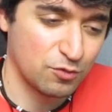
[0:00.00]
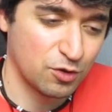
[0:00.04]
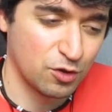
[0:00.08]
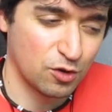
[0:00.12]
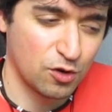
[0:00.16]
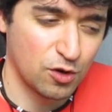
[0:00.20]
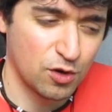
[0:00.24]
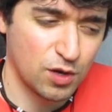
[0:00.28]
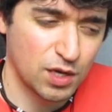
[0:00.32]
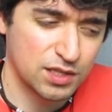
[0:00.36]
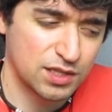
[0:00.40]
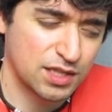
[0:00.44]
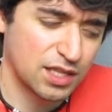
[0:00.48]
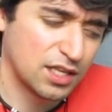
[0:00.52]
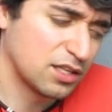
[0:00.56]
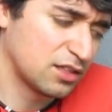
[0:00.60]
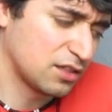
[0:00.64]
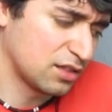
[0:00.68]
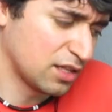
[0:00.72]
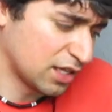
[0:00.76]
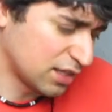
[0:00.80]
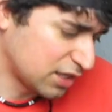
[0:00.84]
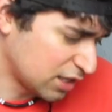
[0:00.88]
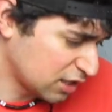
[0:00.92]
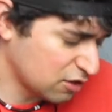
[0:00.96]
You know, I
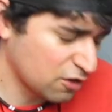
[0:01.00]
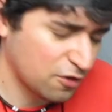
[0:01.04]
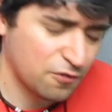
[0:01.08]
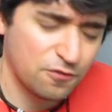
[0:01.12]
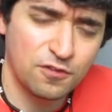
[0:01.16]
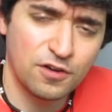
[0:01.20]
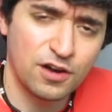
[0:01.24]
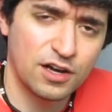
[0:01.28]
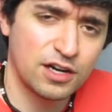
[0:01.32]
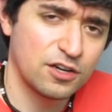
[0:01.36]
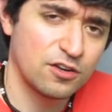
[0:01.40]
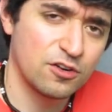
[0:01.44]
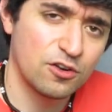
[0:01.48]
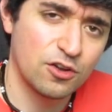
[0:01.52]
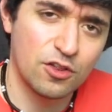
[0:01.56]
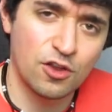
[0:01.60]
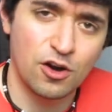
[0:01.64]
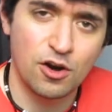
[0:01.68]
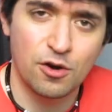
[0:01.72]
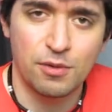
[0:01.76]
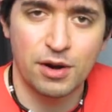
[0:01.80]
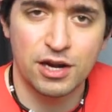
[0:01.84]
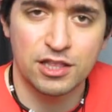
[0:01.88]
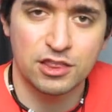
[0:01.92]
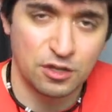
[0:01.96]
think they're fun, you know,
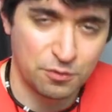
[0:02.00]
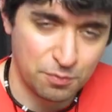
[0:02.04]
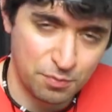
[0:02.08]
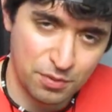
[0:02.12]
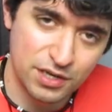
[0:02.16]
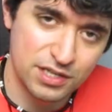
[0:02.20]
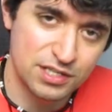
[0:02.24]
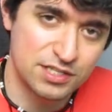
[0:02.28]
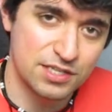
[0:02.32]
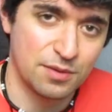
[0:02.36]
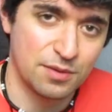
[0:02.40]
they're all right, they're pretty